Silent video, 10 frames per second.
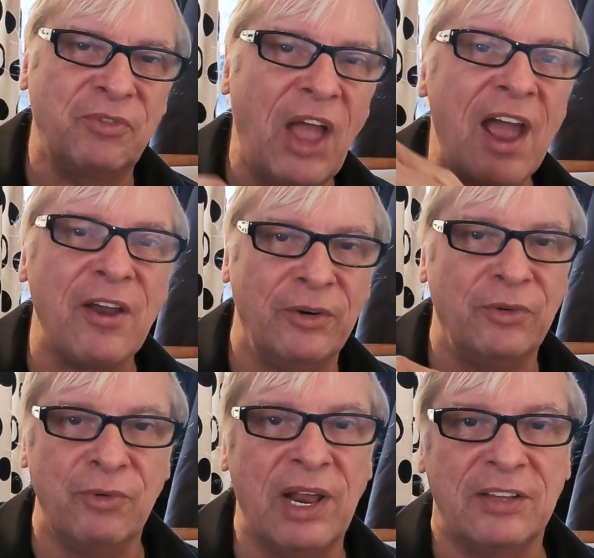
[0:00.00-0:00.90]

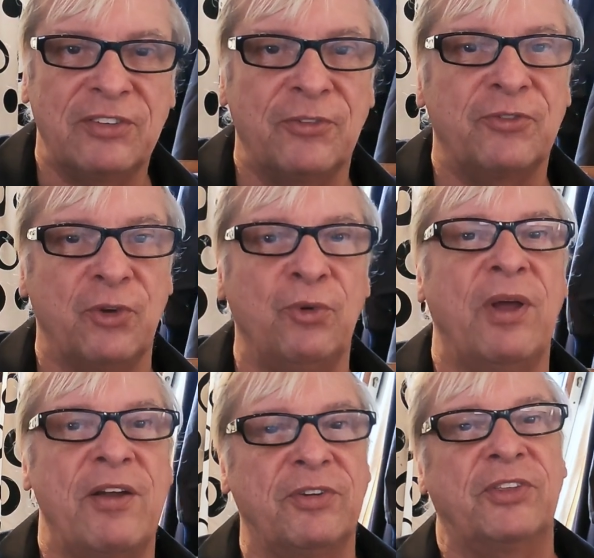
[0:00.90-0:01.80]
down relative to
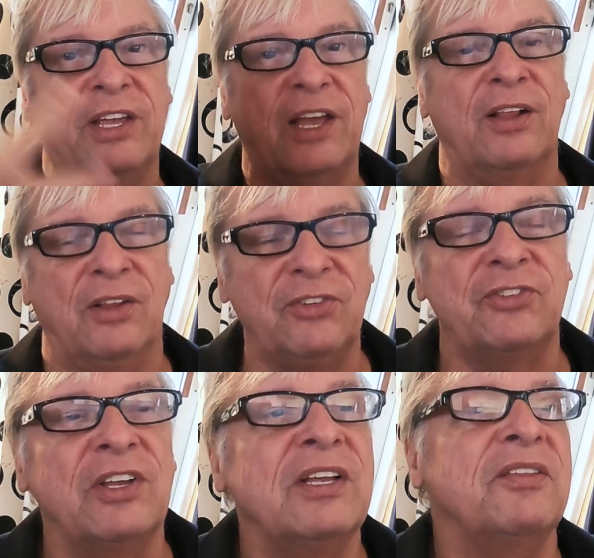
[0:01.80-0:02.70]
everything
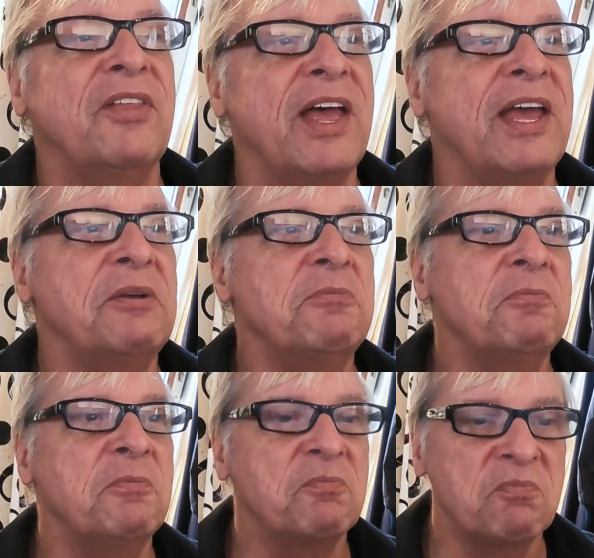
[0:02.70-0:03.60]
else, then